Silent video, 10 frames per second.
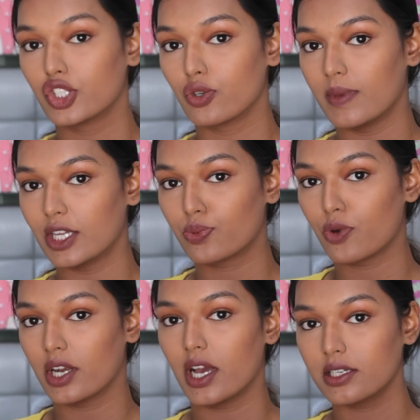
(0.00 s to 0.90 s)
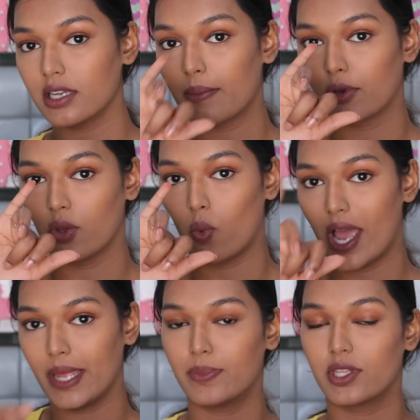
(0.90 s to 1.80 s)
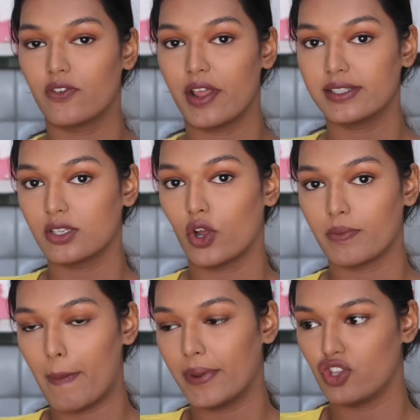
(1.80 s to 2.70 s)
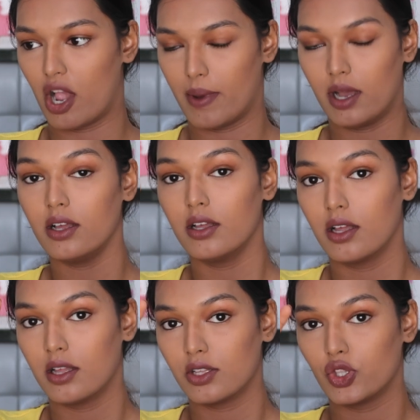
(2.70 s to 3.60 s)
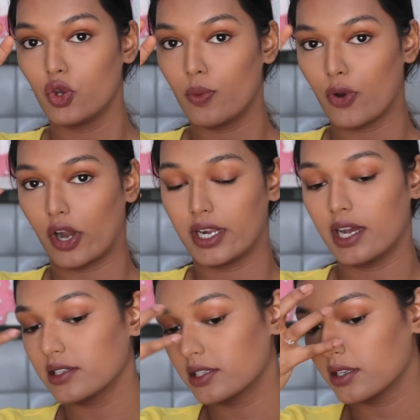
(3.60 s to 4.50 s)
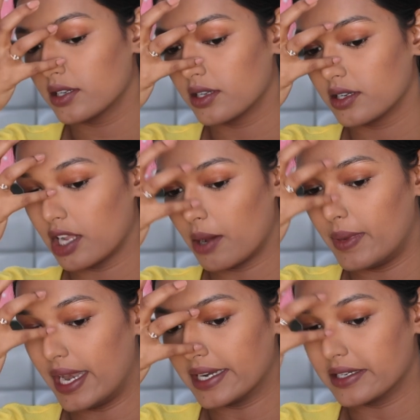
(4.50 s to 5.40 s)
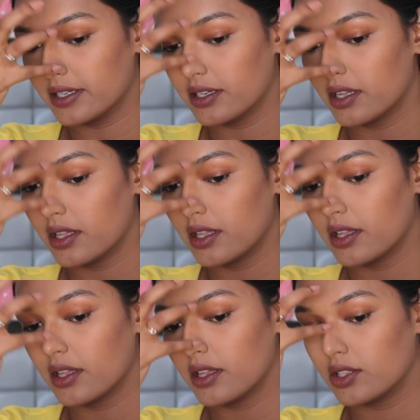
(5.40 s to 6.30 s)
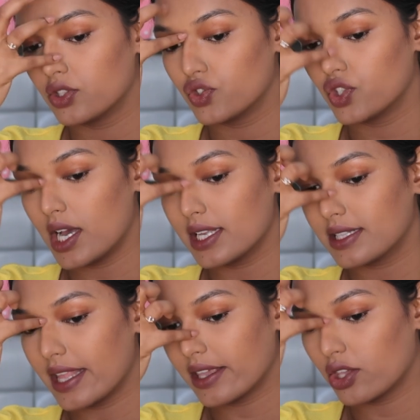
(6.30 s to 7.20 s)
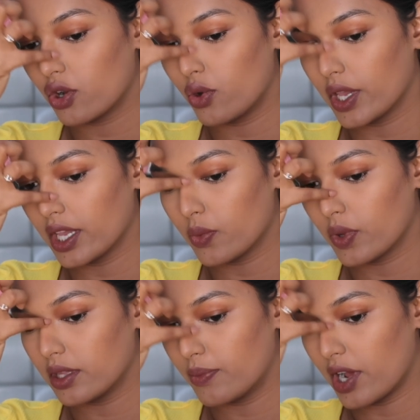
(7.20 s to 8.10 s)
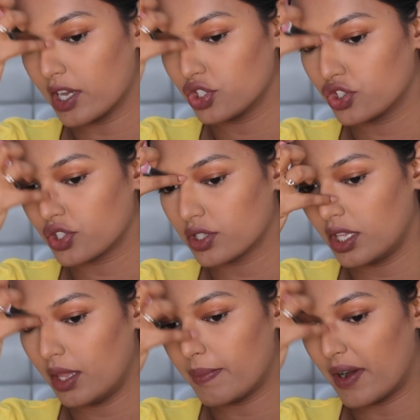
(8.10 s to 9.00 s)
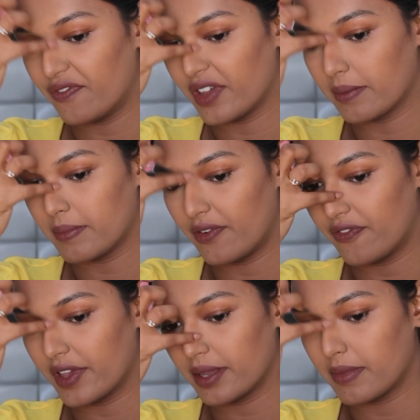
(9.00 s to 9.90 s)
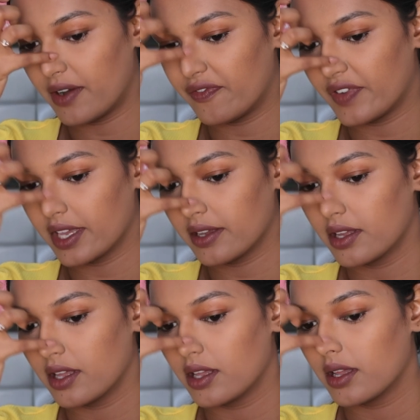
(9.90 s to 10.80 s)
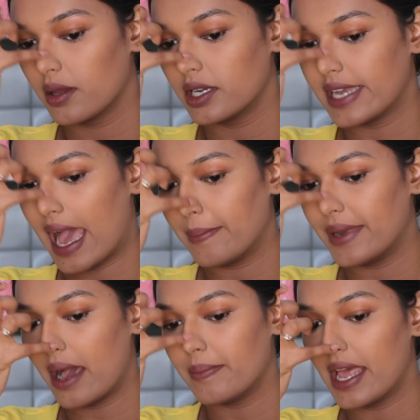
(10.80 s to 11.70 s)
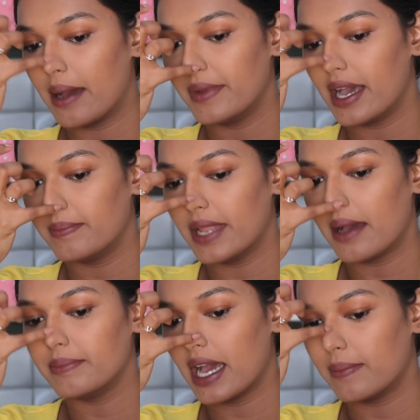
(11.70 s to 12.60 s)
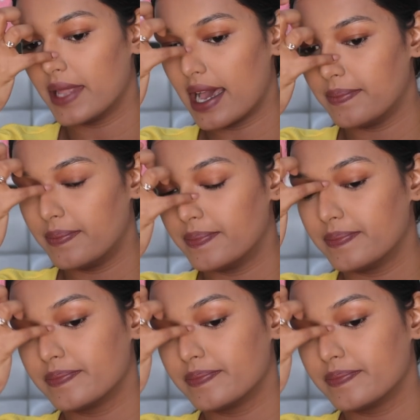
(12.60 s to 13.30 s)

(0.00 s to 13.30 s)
Too much product, I'm going to wipe the rest on my pajama. No product, now blend. Just like you're going in with the brush, keep buffing, buffing, buffing. Dab, dab, dab, dab, dab, dab, dab.